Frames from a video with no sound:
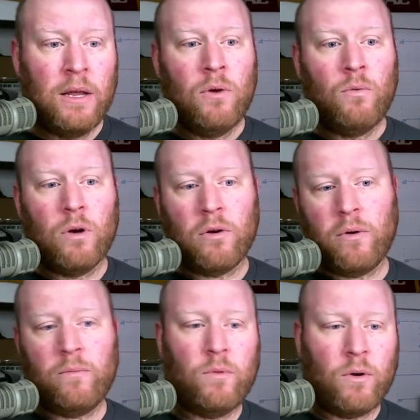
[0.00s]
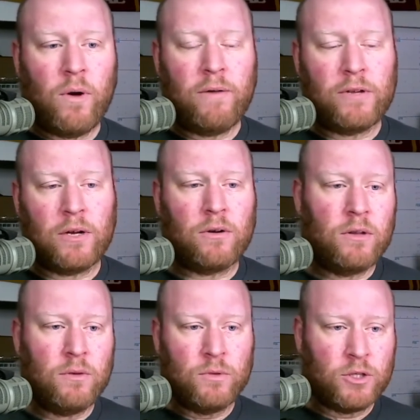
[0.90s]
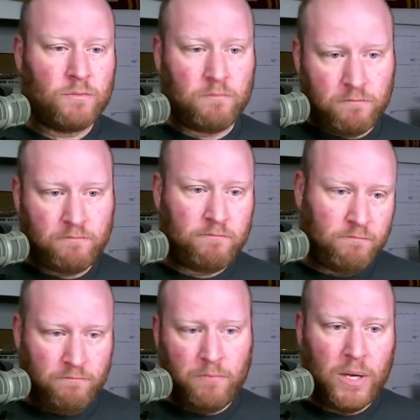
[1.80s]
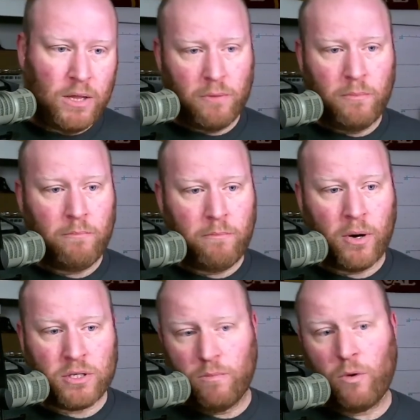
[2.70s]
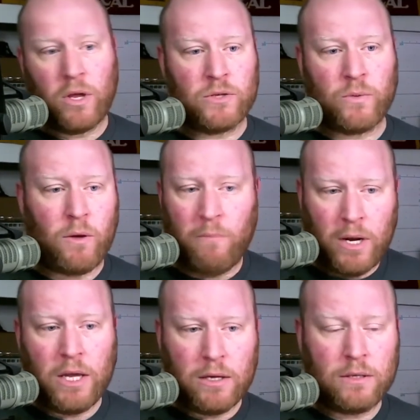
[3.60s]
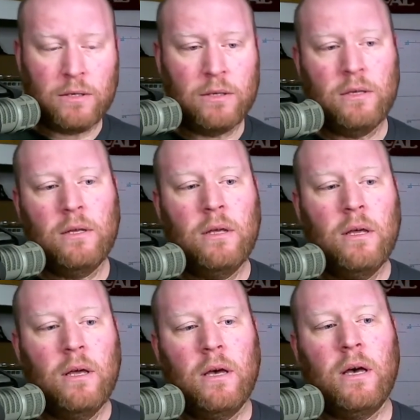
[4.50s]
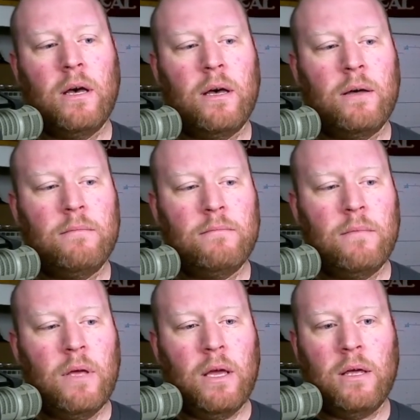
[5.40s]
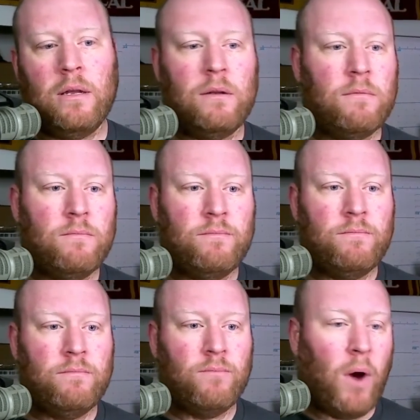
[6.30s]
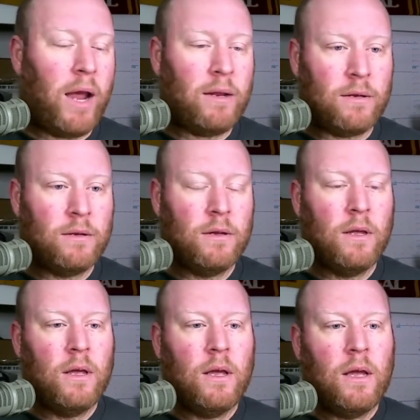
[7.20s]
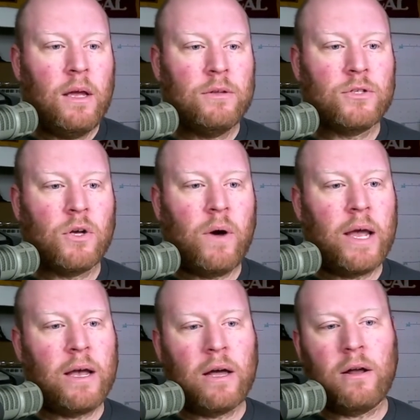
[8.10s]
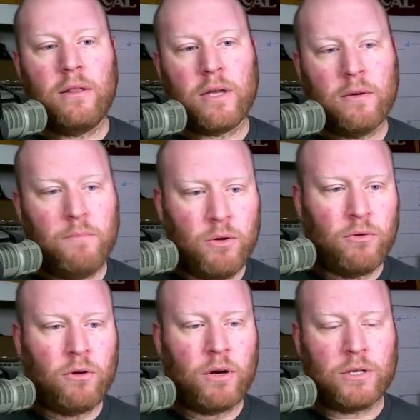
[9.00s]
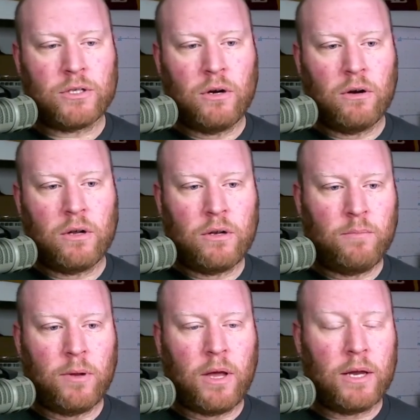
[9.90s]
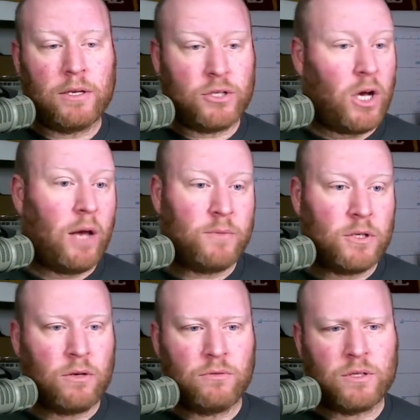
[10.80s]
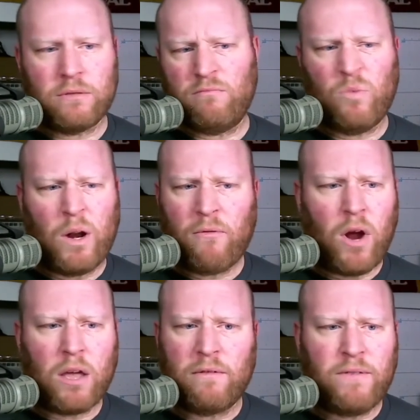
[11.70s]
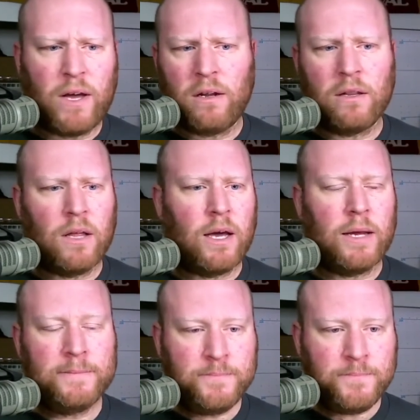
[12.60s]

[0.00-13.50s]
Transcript: We'll go have dinner, and then we'll just be a little parsimonious with our money." And right. And so I got on the computer and I started applying to jobs, just whatever I could find online.